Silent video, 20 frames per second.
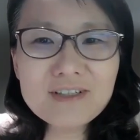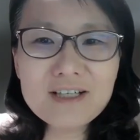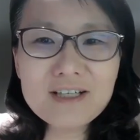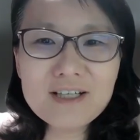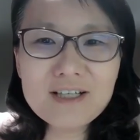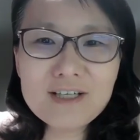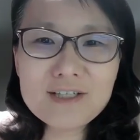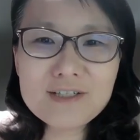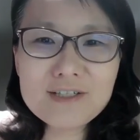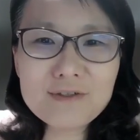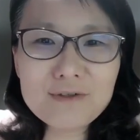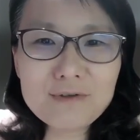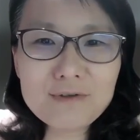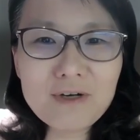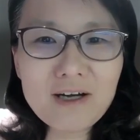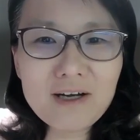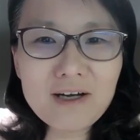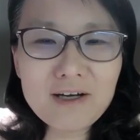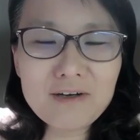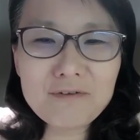So,
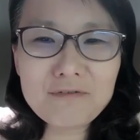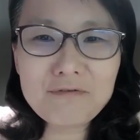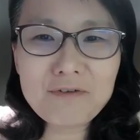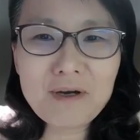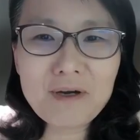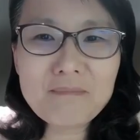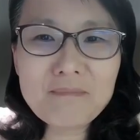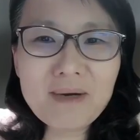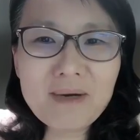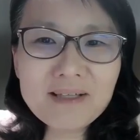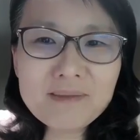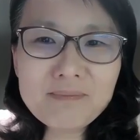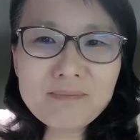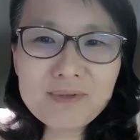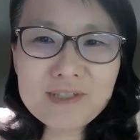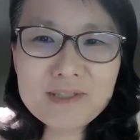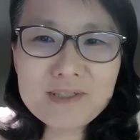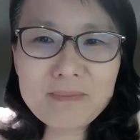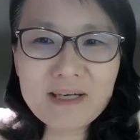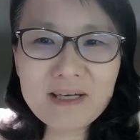from my
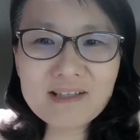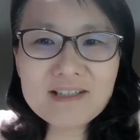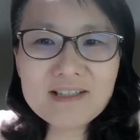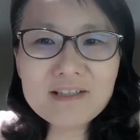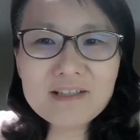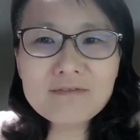perspective,